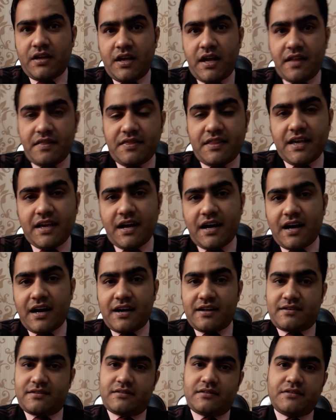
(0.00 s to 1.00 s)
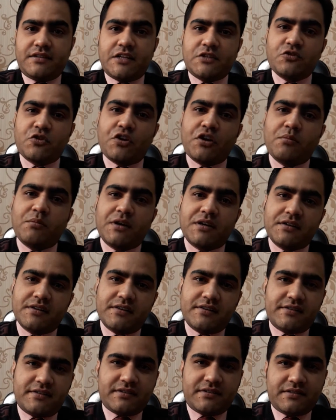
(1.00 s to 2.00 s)
and they are naturally
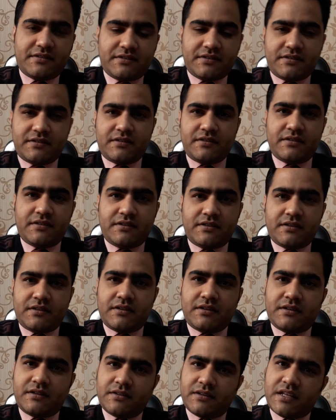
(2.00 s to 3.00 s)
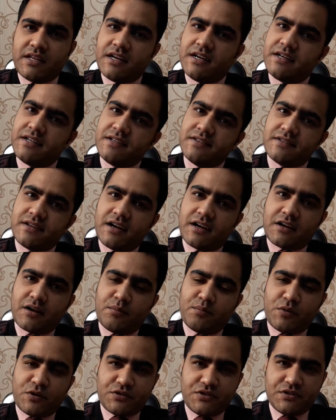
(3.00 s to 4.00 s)
bundled, then it is a
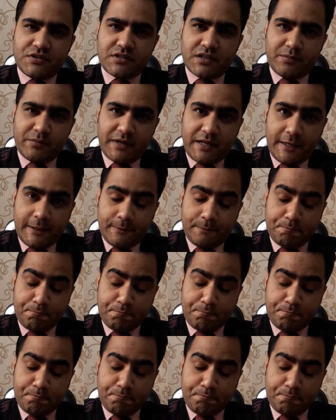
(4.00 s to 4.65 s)
composite supply.